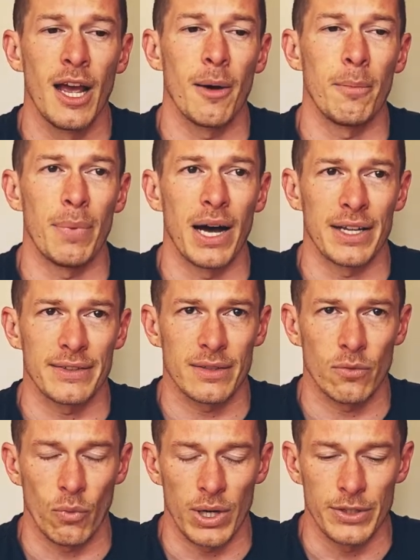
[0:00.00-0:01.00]
But
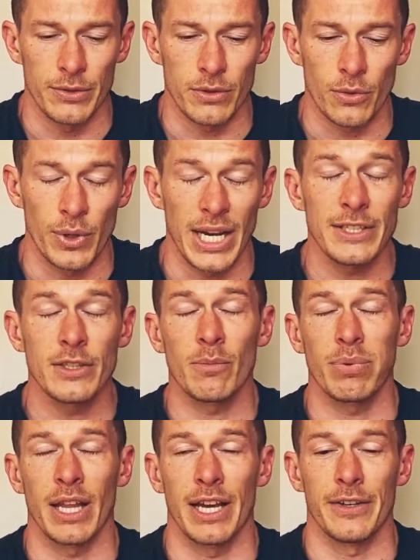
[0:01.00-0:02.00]
when you create your
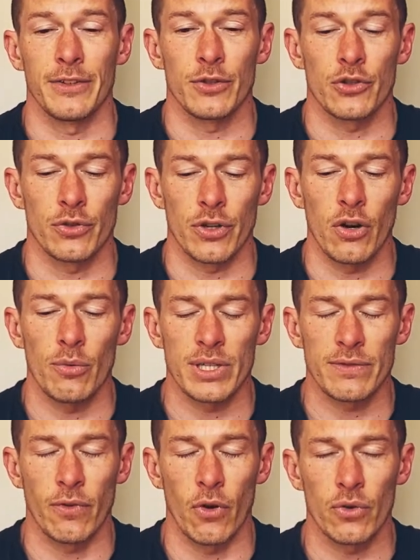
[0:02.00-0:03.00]
plan, you should always
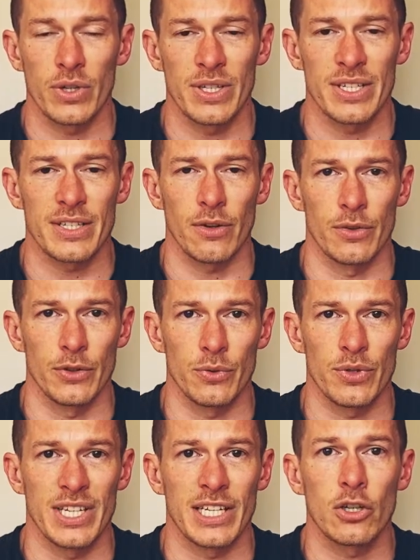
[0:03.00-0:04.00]
focus on
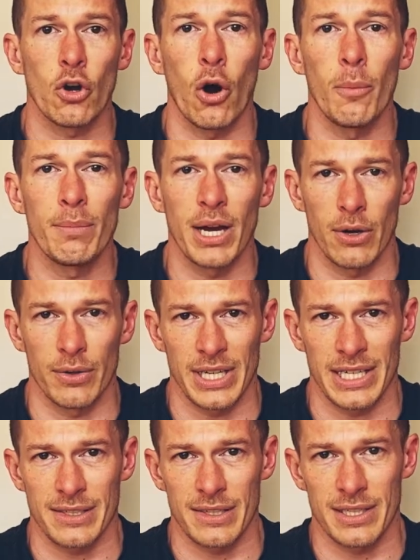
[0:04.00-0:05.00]
using compound
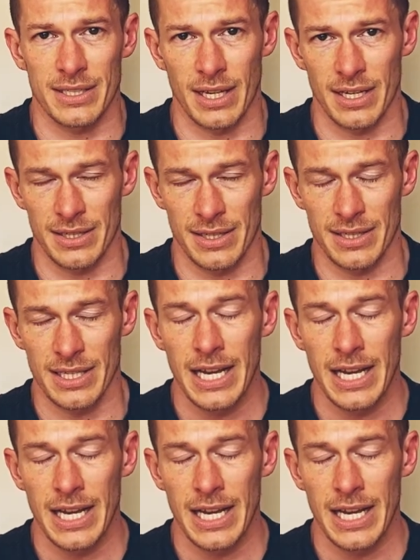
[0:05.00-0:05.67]
exercises.